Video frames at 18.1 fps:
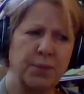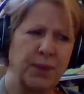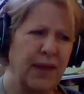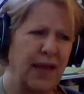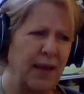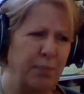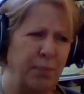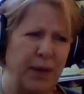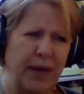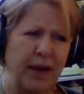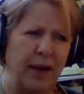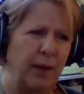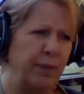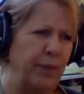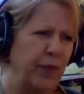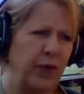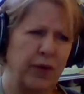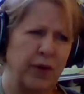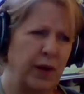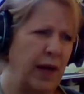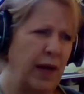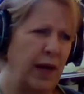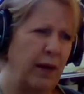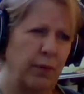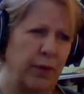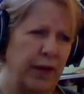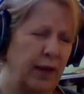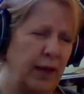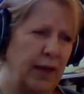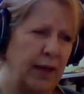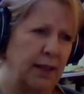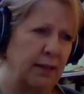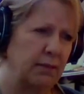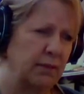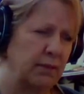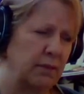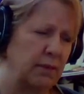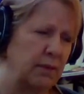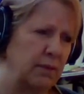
Would that be helpful or not really?